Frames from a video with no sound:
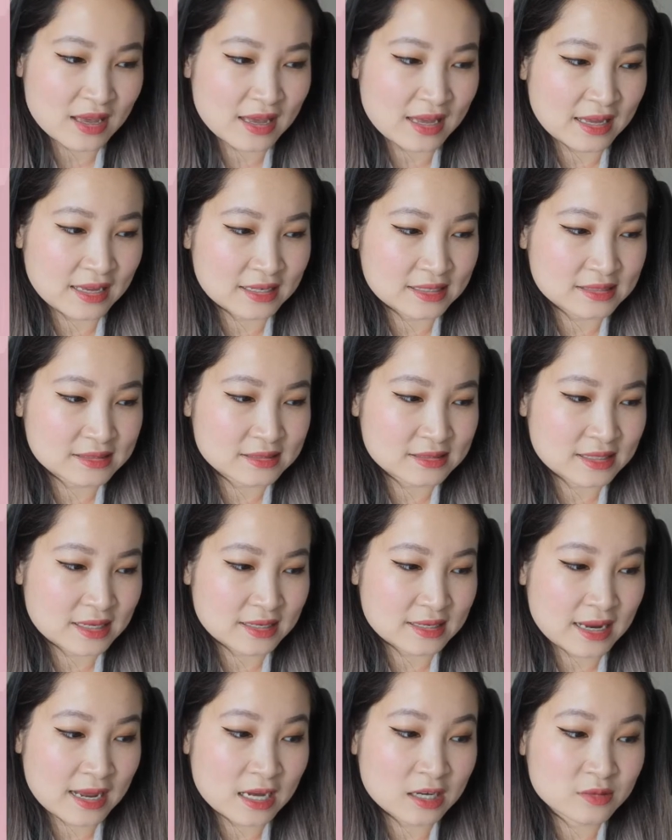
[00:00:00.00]
and
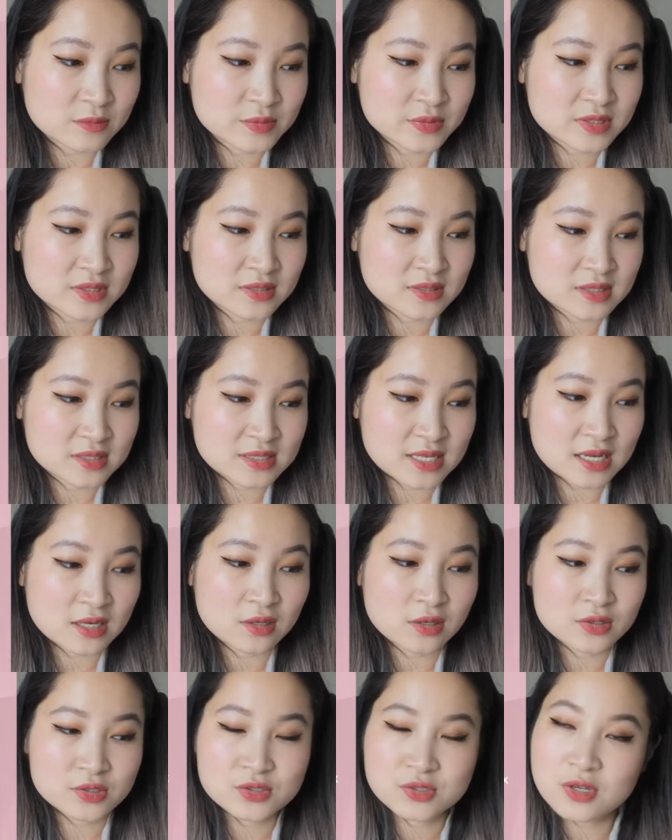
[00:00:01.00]
it helps the skin
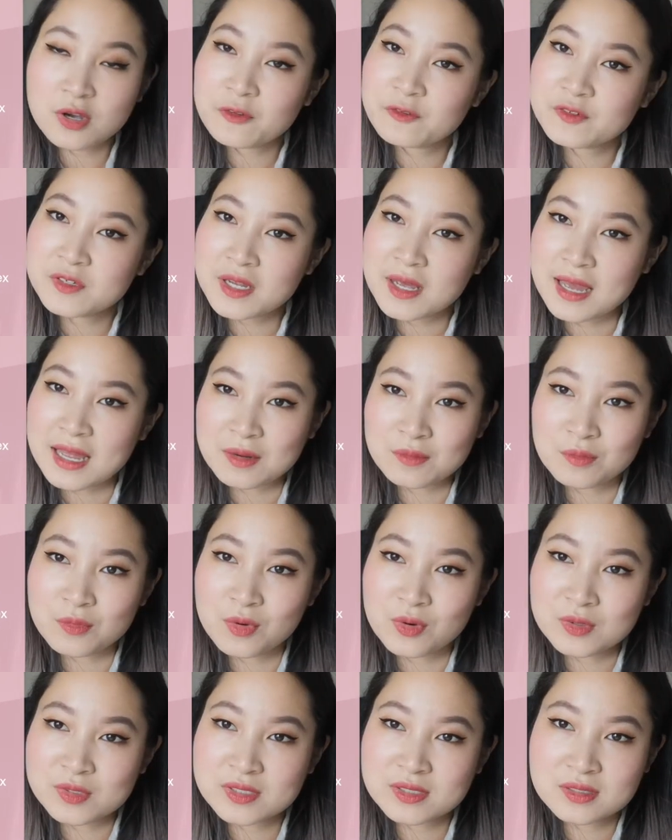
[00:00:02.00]
look softer and
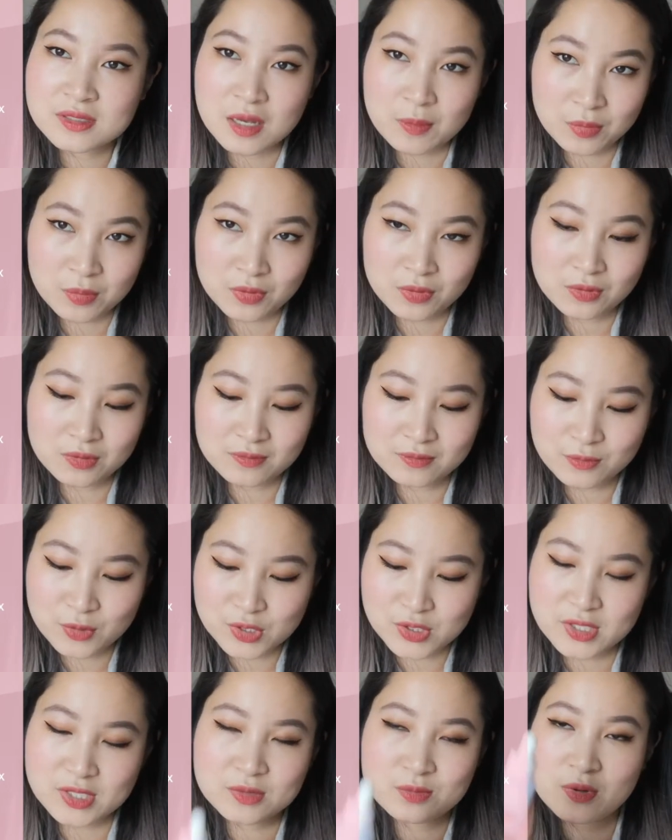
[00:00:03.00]
more supple,
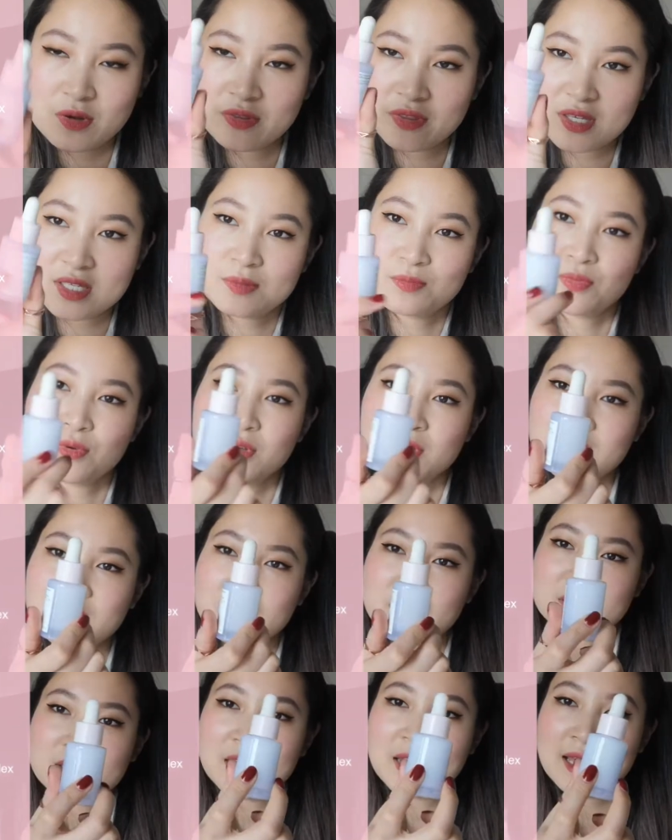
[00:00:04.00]
which is what this
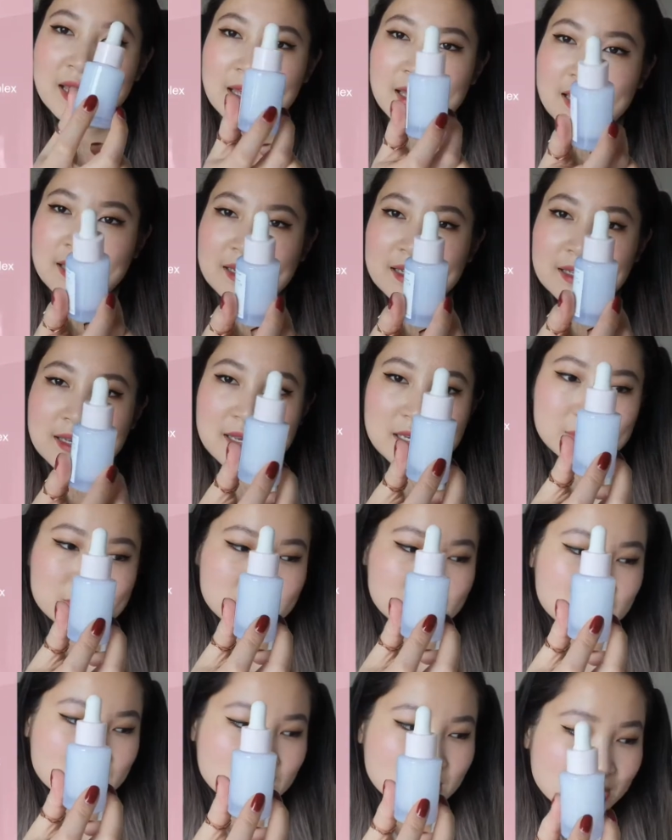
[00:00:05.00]
product claims
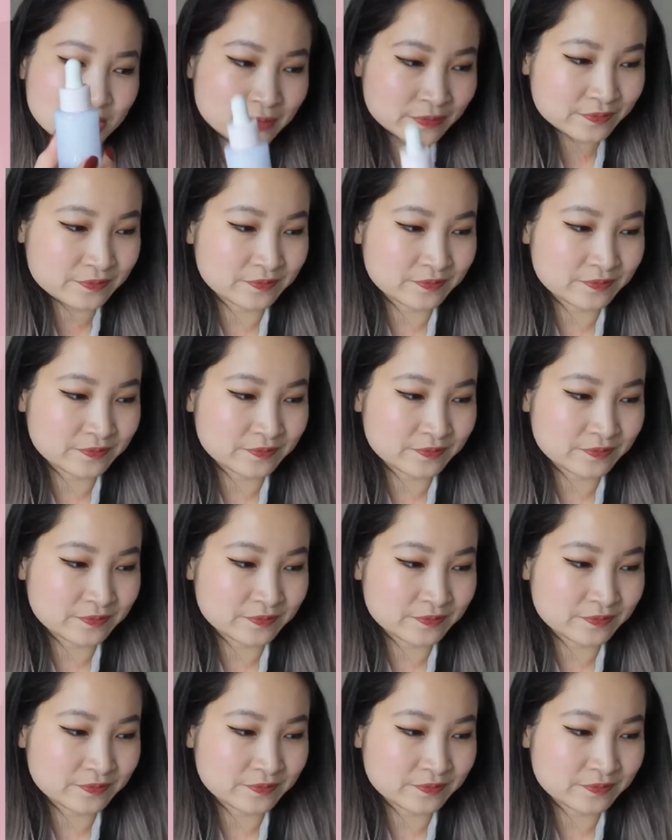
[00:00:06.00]
to do.